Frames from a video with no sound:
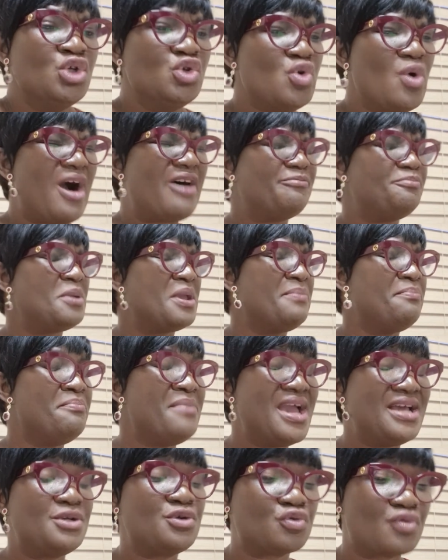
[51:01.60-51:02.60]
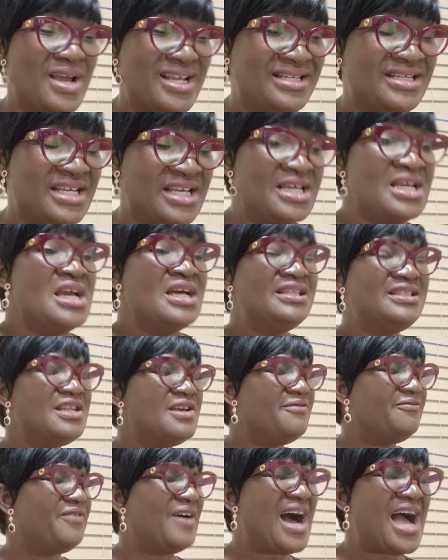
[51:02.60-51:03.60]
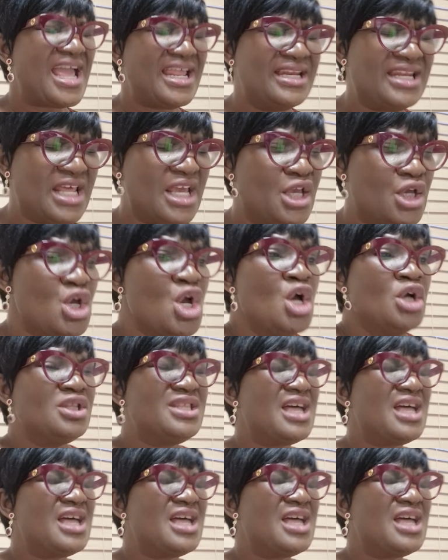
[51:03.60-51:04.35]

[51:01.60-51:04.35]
you have been made ready, divinely